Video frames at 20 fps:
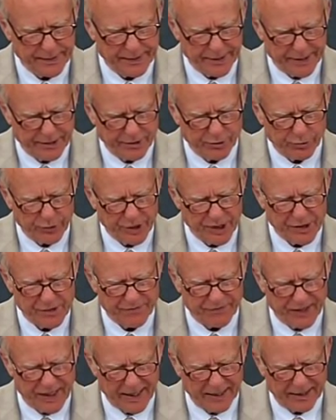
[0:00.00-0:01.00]
increased
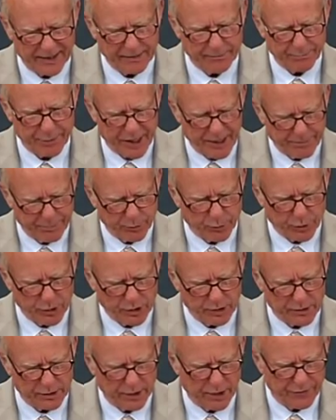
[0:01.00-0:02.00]
filing,
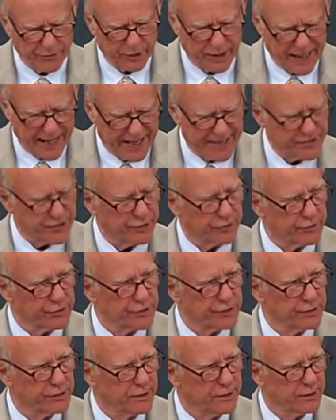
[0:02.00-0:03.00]
paperwork, other
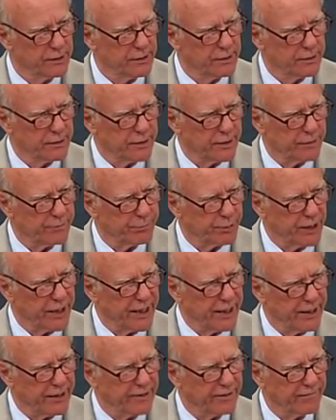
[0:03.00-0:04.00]
hassles in
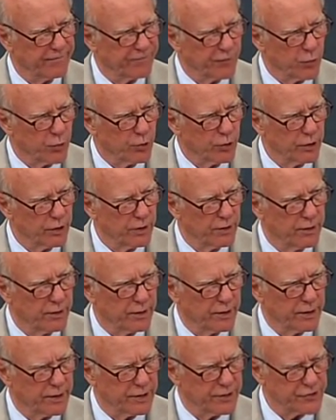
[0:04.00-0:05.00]
planning for
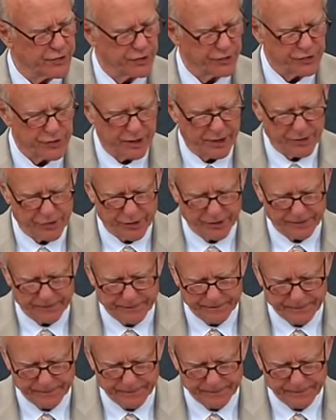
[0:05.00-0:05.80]
succession,